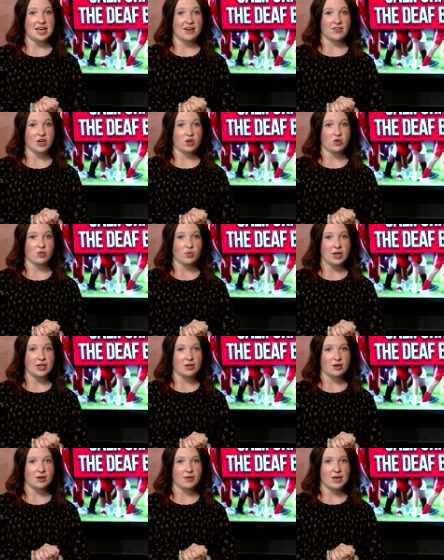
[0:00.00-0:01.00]
having a
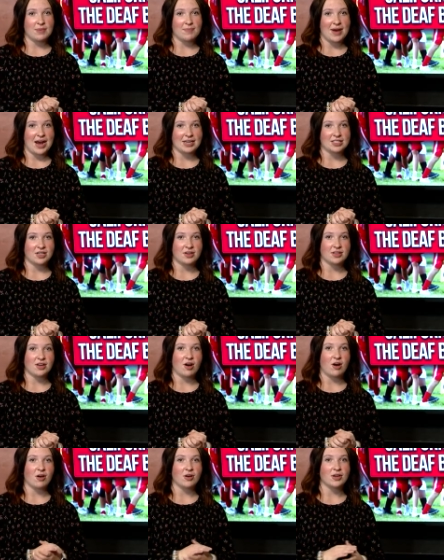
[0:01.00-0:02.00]
greater impact on the
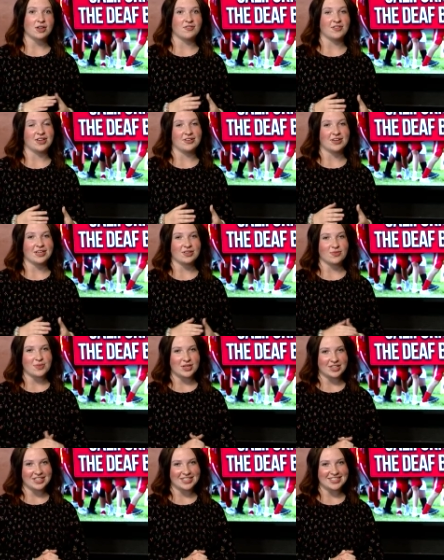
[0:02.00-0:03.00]
hard of hearing
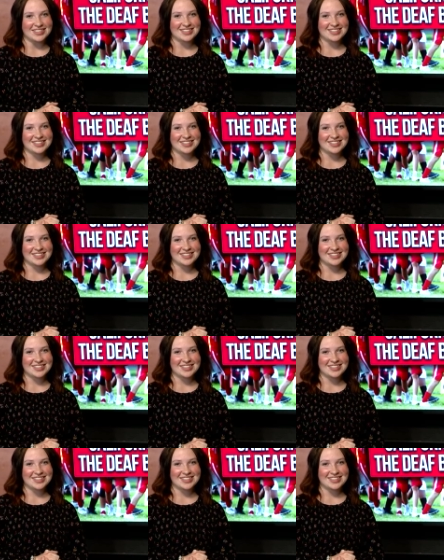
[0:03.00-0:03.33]
community.